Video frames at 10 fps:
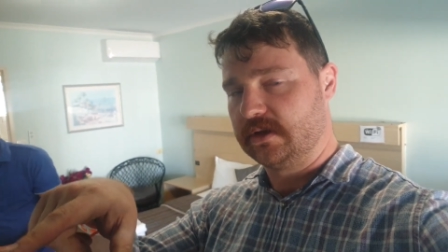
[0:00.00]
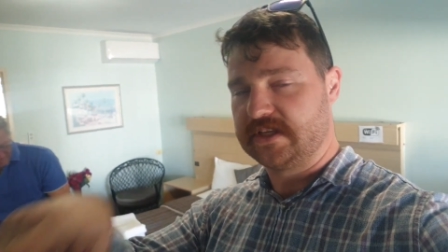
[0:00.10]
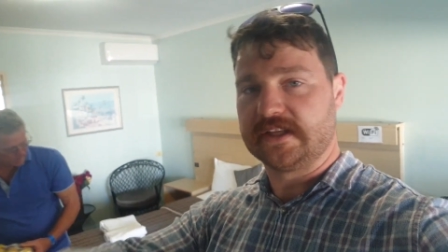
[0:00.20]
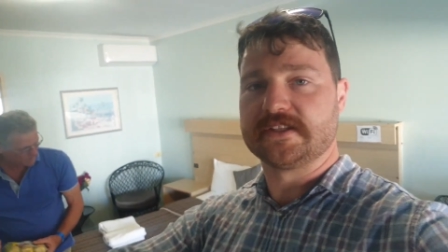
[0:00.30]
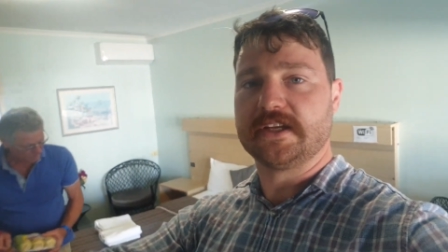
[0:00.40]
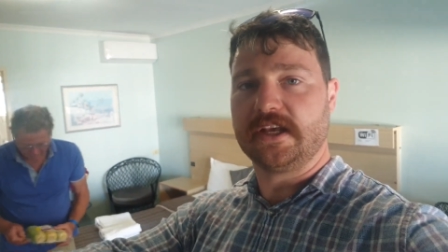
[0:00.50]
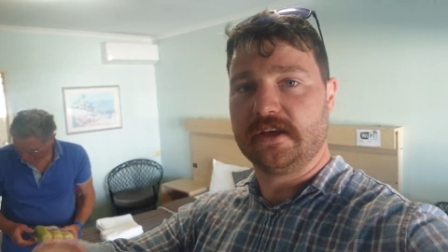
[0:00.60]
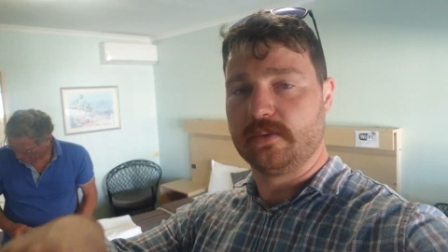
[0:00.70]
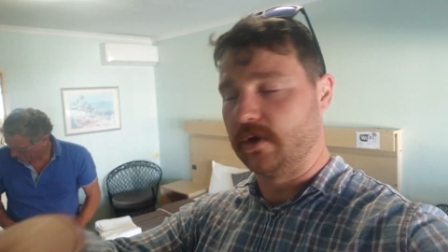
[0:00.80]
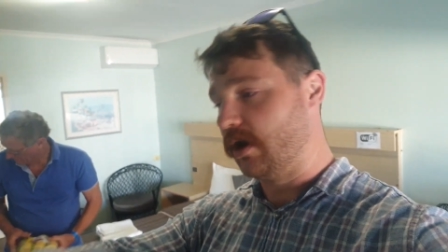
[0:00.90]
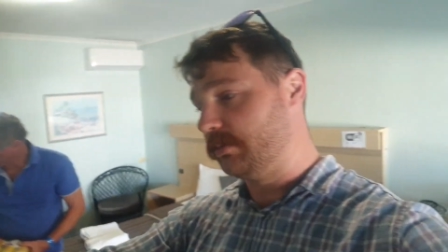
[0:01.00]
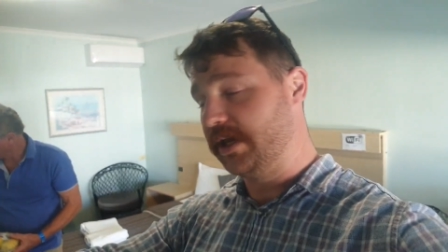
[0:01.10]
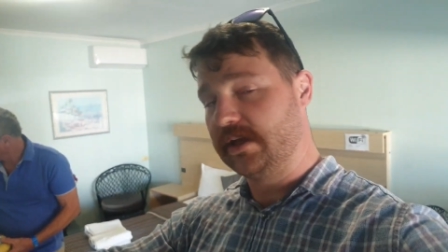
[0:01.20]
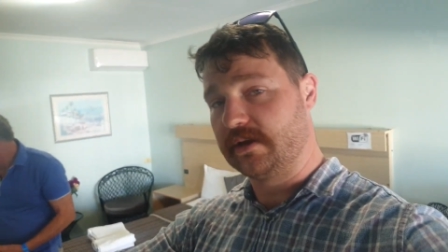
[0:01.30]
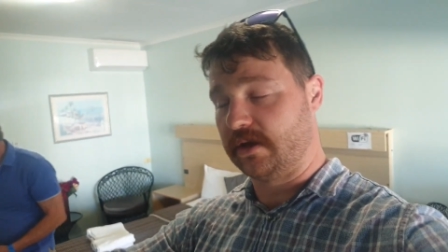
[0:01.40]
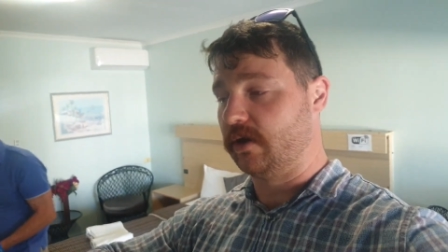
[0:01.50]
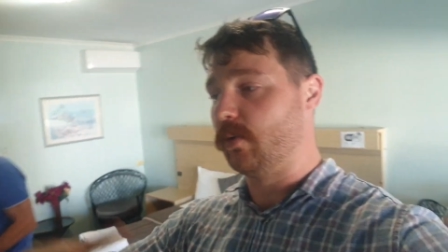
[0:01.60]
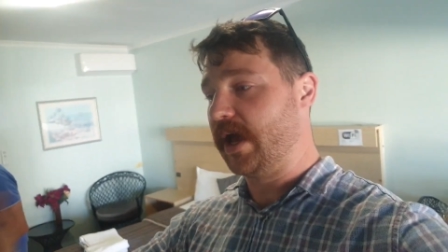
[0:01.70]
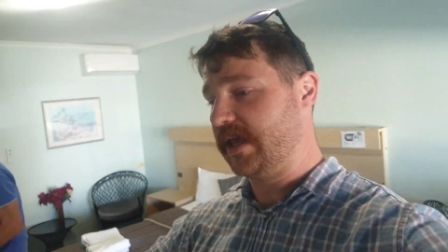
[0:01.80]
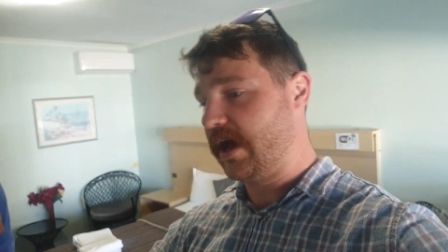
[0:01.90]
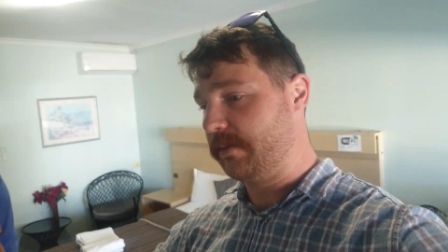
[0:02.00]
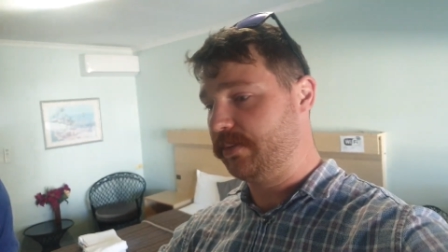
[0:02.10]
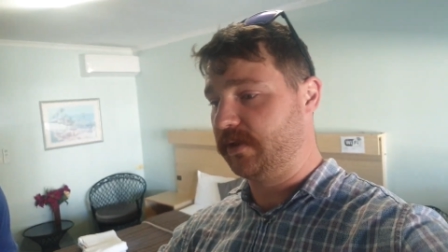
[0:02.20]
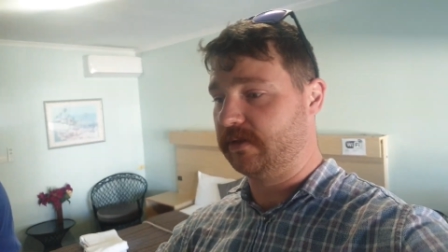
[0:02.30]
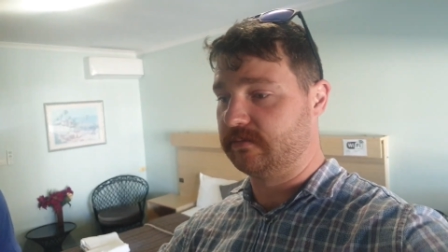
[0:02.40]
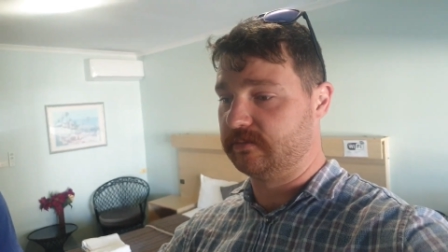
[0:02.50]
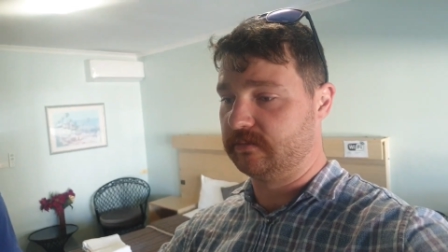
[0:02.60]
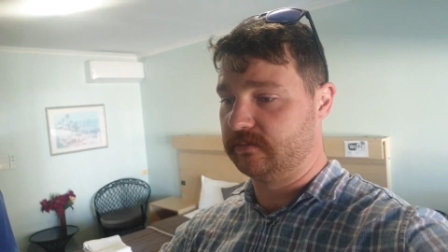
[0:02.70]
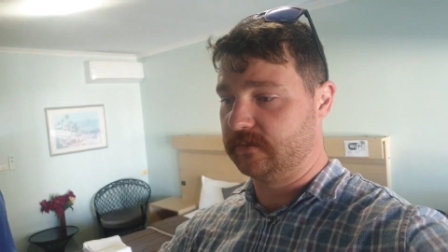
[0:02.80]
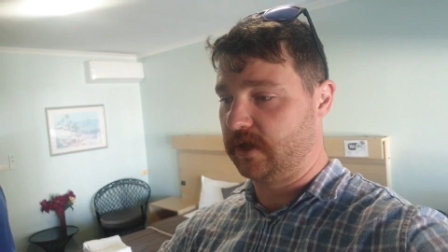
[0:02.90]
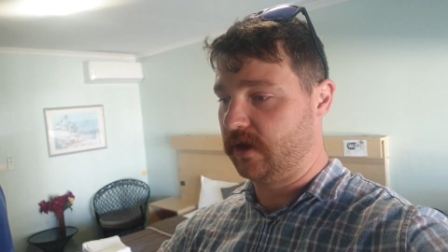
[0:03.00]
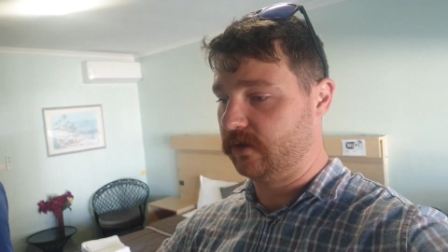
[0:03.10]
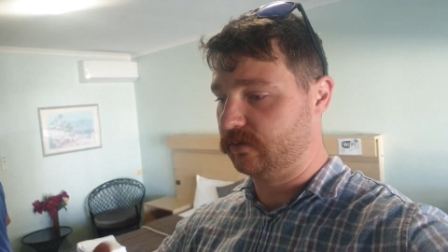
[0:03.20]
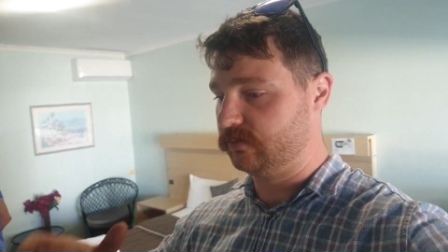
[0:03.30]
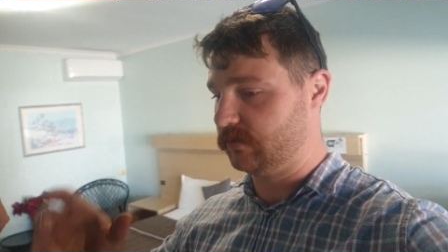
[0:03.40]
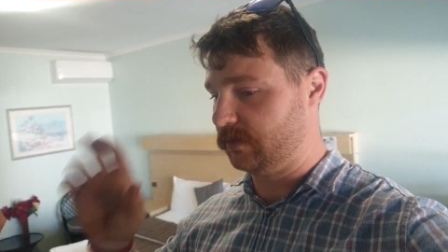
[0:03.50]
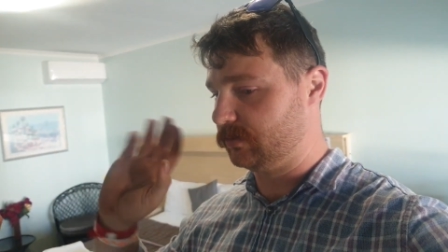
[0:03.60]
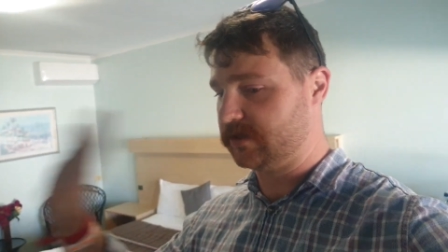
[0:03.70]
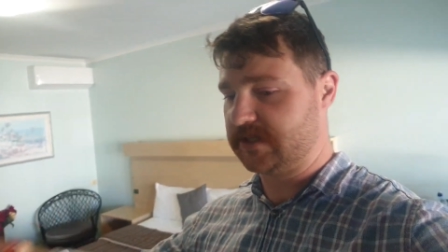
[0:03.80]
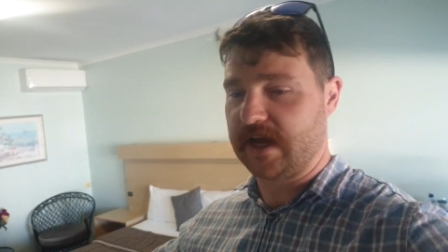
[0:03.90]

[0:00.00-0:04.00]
Tent City where I'll be, and I'll wake up and you know, and then we'll just